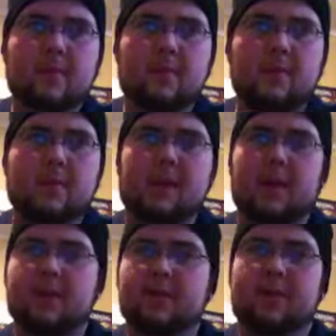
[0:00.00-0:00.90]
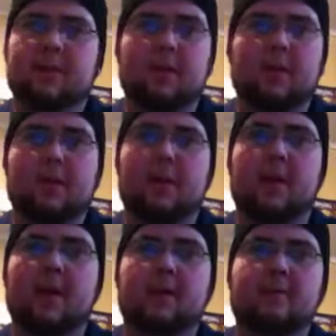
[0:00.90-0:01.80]
once I get that straightened away, I'll be
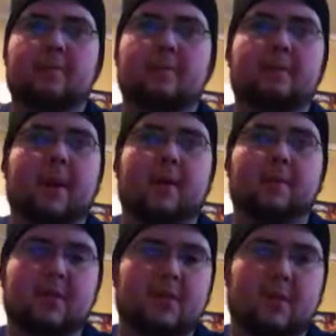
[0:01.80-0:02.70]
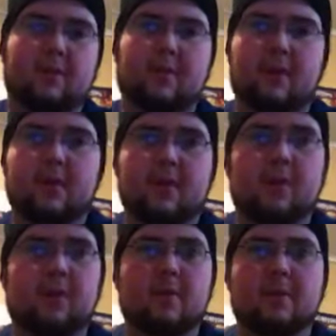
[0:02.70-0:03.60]
back in business making videos. I
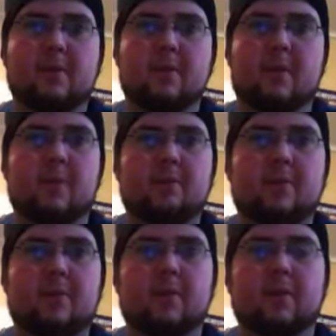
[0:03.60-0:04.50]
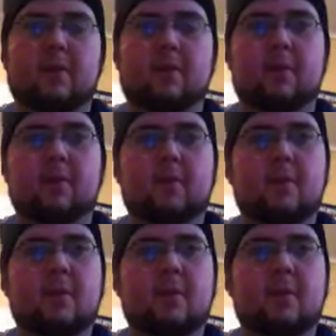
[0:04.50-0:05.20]
really miss making videos on YouTube.